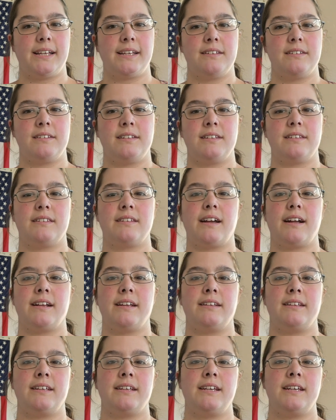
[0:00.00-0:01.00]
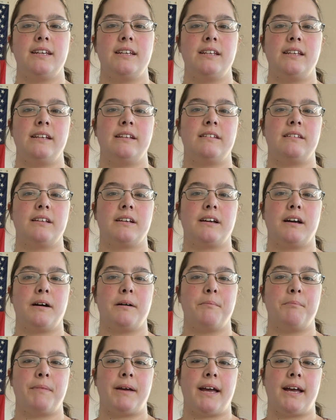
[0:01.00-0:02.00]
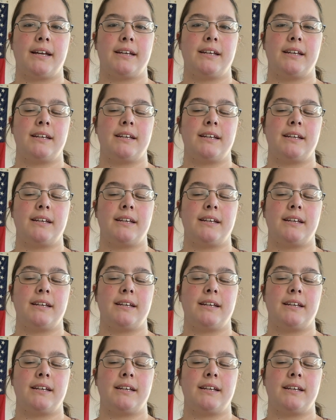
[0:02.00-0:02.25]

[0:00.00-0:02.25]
has decided that he needs to come back